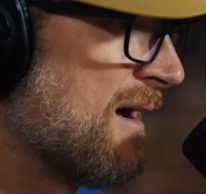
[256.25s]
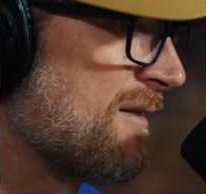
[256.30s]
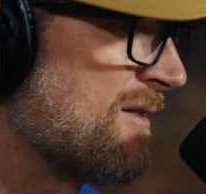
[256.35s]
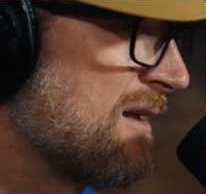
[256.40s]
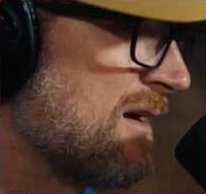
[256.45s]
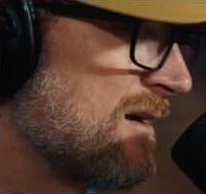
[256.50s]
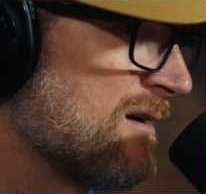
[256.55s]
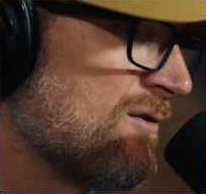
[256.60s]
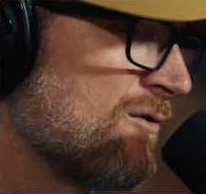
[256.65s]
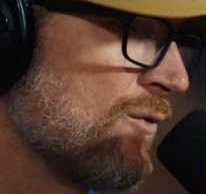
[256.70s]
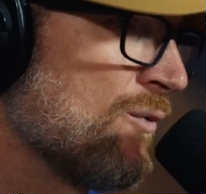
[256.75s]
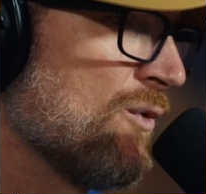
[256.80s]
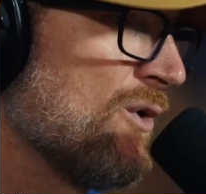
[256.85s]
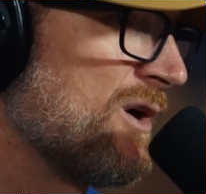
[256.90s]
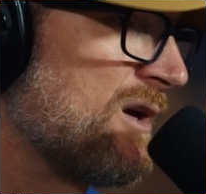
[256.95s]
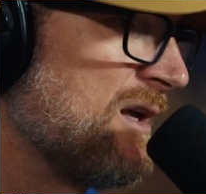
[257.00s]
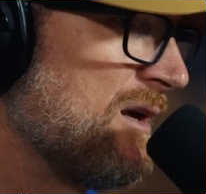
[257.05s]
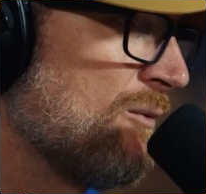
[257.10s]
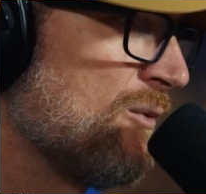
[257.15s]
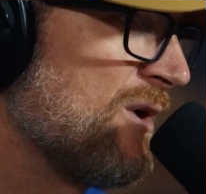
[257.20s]
I think as a
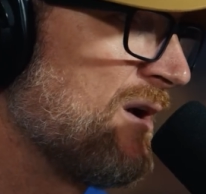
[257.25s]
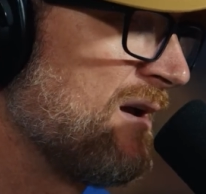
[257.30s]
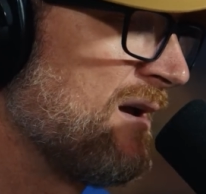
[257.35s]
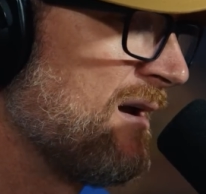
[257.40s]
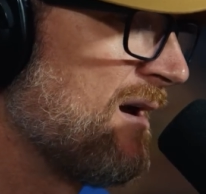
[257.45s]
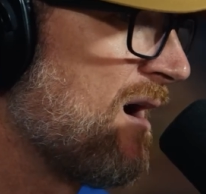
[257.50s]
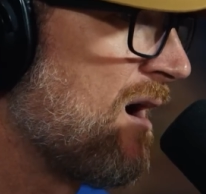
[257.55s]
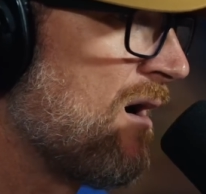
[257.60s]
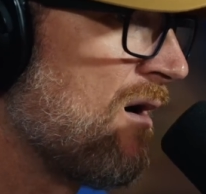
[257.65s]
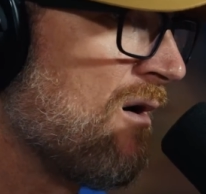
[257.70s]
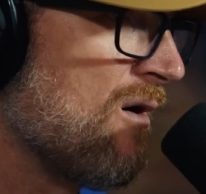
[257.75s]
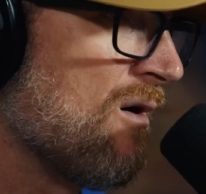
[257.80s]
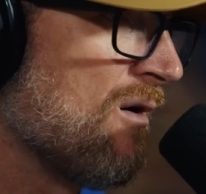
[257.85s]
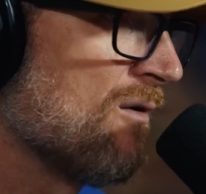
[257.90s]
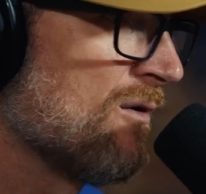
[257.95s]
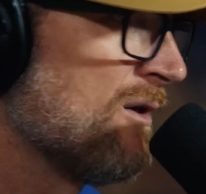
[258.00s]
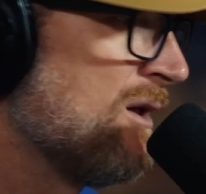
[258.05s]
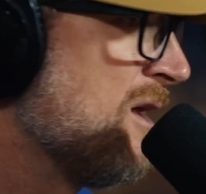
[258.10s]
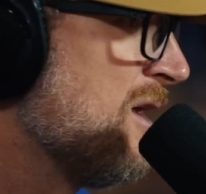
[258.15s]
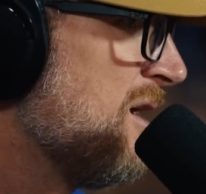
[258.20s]
rookie, we
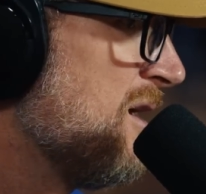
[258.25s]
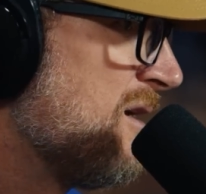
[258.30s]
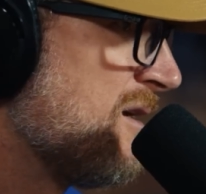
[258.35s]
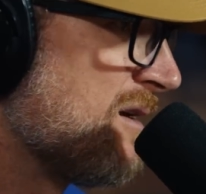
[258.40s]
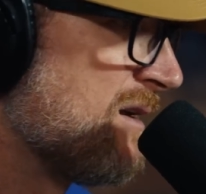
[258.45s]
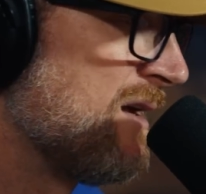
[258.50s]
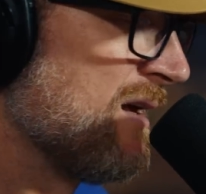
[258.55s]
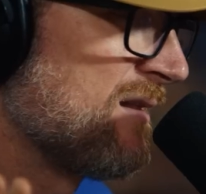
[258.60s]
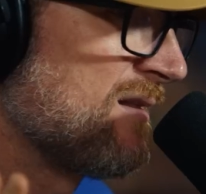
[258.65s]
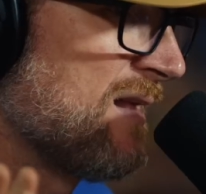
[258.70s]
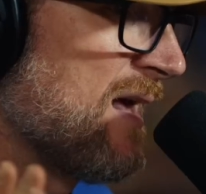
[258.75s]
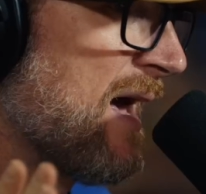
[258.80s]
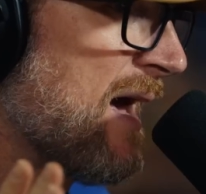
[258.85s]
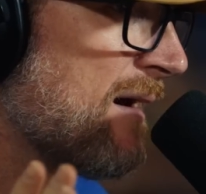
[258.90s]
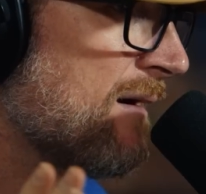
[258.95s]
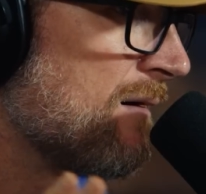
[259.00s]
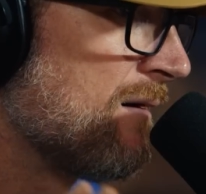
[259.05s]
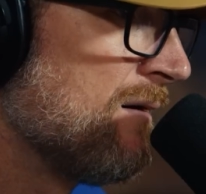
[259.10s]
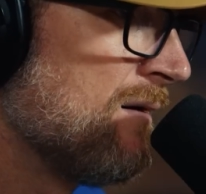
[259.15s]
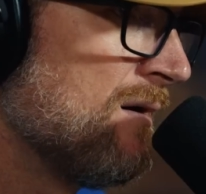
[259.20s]
all get
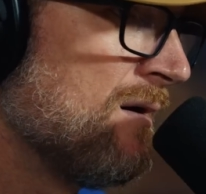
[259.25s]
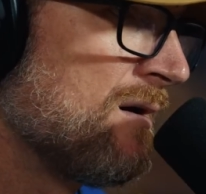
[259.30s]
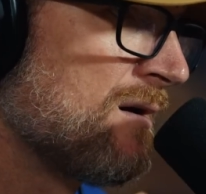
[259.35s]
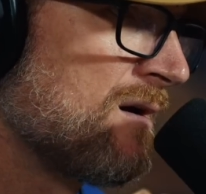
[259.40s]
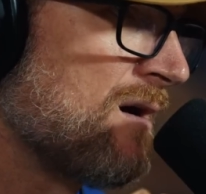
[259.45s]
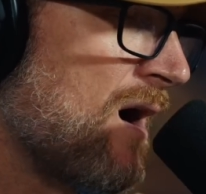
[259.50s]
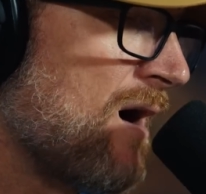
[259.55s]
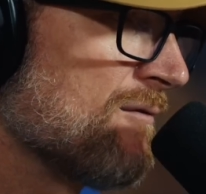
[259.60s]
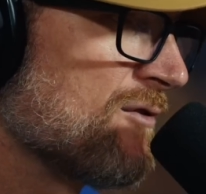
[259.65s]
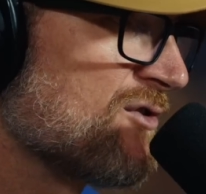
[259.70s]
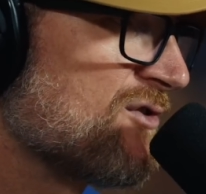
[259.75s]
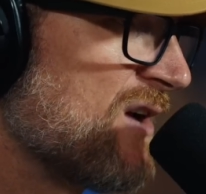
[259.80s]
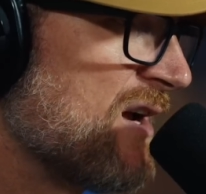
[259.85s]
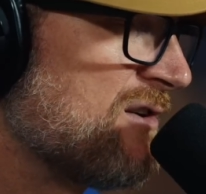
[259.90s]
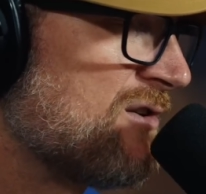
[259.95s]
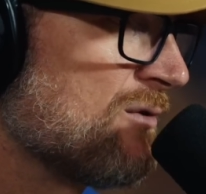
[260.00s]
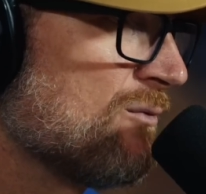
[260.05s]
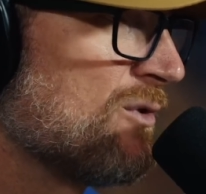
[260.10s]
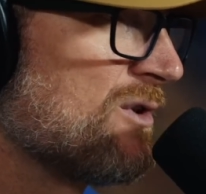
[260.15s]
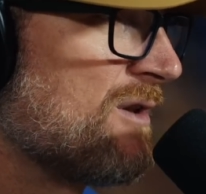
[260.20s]
that
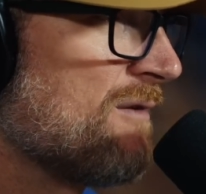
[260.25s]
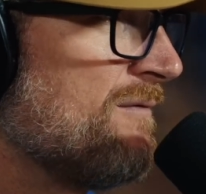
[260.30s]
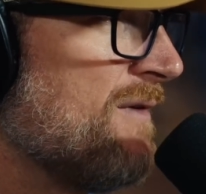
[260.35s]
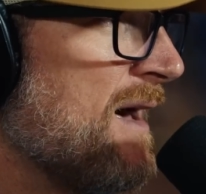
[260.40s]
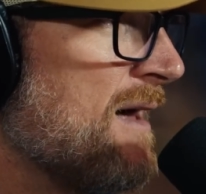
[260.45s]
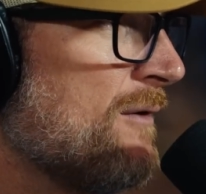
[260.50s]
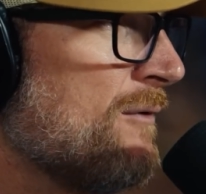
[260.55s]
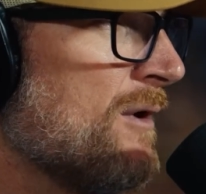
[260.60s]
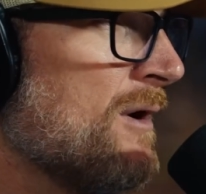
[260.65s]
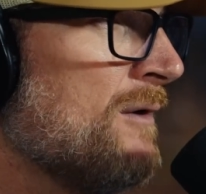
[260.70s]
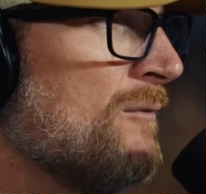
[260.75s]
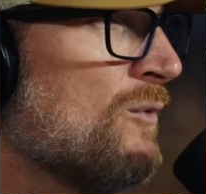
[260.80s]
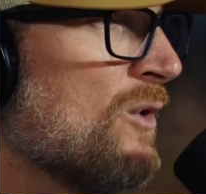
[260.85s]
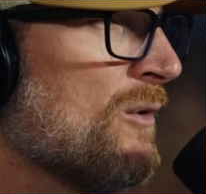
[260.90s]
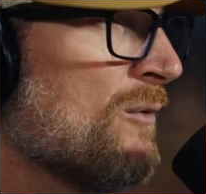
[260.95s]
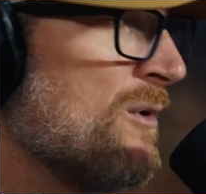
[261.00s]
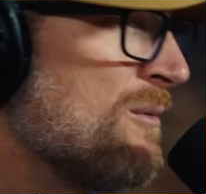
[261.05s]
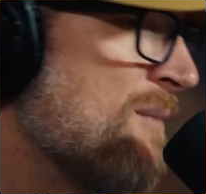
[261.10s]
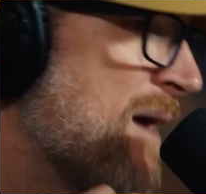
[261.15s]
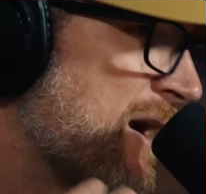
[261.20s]
conversation with the veteran
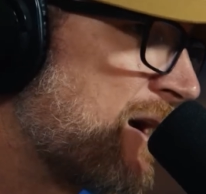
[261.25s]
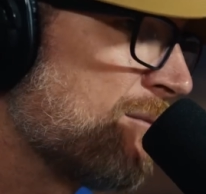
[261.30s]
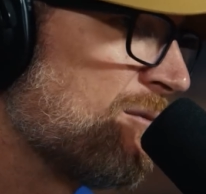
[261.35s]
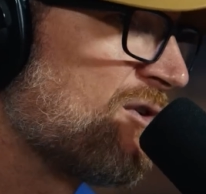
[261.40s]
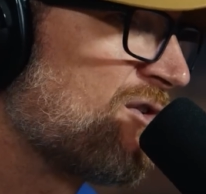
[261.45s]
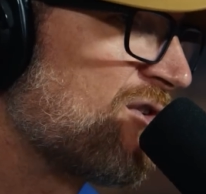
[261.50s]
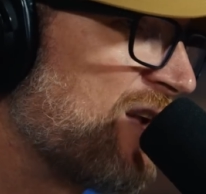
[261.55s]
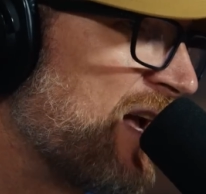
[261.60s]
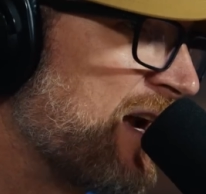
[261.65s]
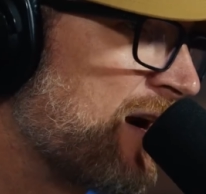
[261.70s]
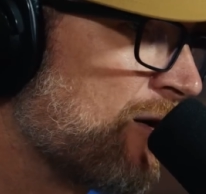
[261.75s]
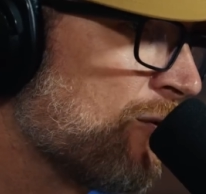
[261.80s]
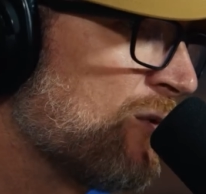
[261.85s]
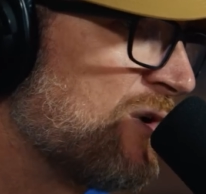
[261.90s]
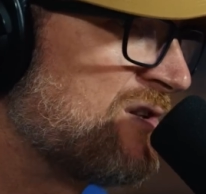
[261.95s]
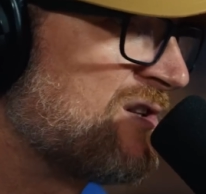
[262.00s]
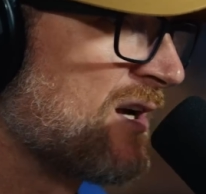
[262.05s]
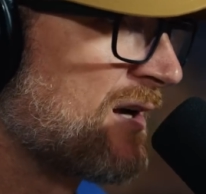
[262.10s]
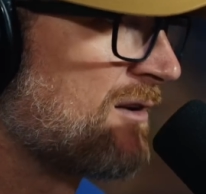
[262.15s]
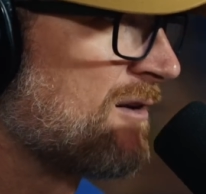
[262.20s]
where we make a mistake or
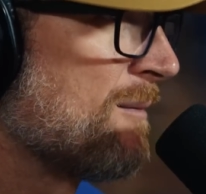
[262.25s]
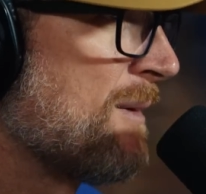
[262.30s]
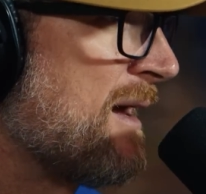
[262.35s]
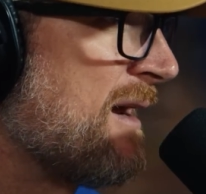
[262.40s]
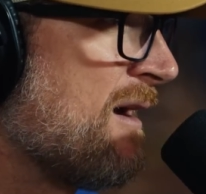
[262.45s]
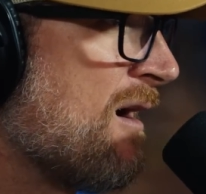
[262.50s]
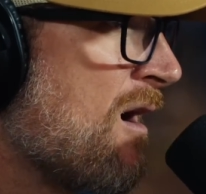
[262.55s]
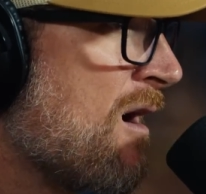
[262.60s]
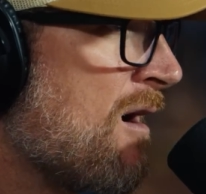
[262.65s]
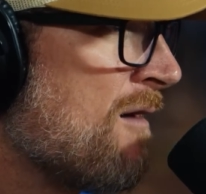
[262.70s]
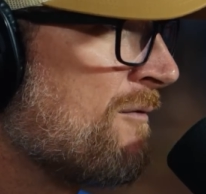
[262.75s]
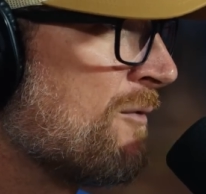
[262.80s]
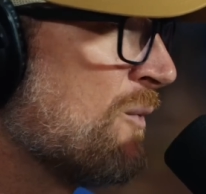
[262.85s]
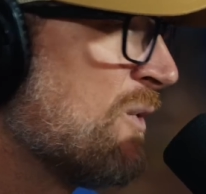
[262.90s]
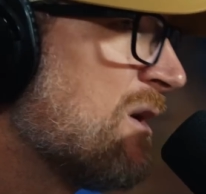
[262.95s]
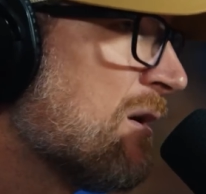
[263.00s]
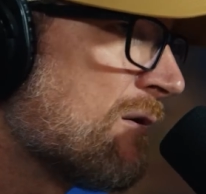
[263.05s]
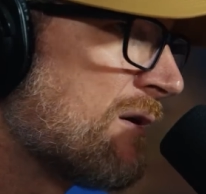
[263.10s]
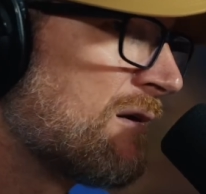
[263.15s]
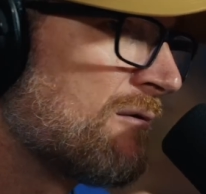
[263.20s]
we tick somebody off and
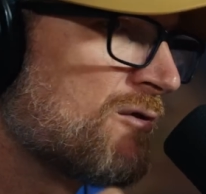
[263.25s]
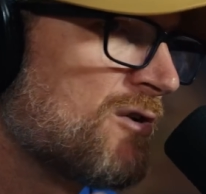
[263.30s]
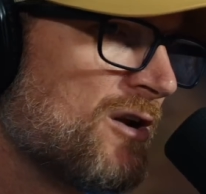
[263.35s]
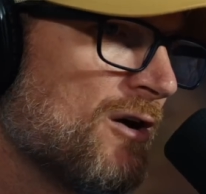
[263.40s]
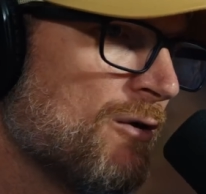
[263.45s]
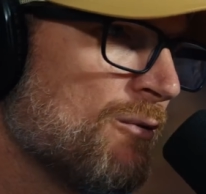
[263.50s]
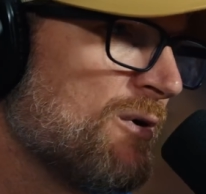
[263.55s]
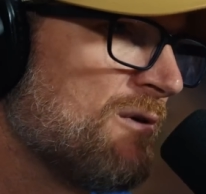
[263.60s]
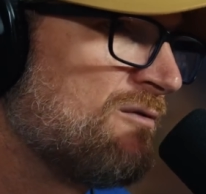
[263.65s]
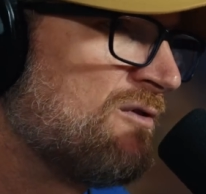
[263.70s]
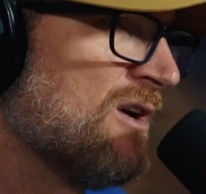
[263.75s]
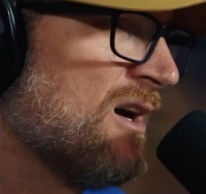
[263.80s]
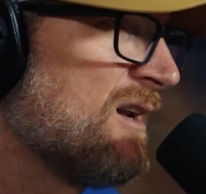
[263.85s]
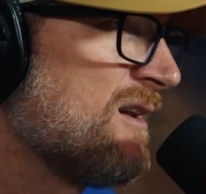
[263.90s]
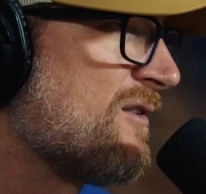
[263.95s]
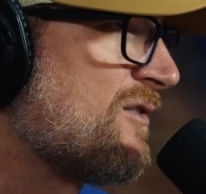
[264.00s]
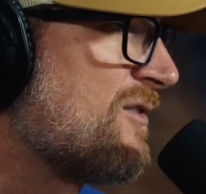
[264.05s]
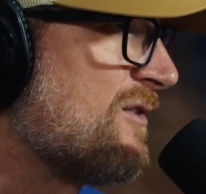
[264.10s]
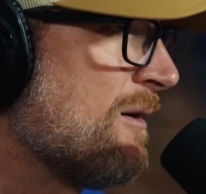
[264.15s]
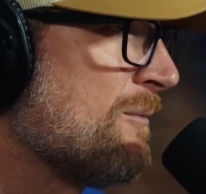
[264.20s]
we don't even know we've
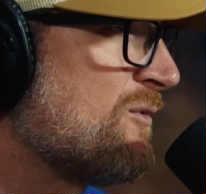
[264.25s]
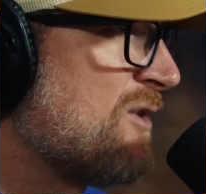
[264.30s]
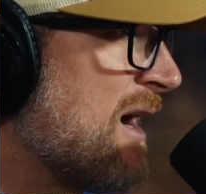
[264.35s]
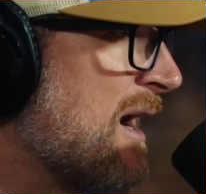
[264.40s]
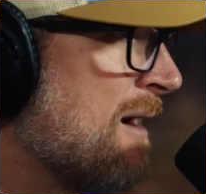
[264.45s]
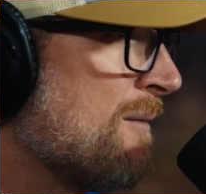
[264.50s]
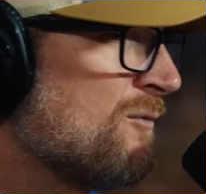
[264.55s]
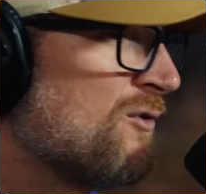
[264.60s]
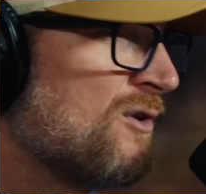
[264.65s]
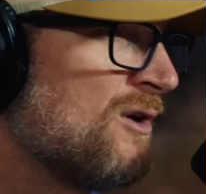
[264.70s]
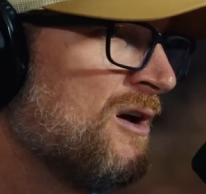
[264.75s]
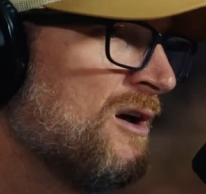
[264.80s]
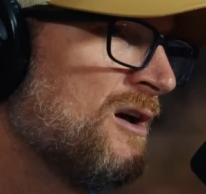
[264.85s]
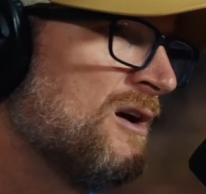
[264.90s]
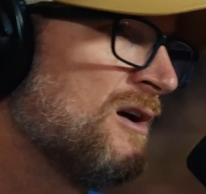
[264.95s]
done it sometimes.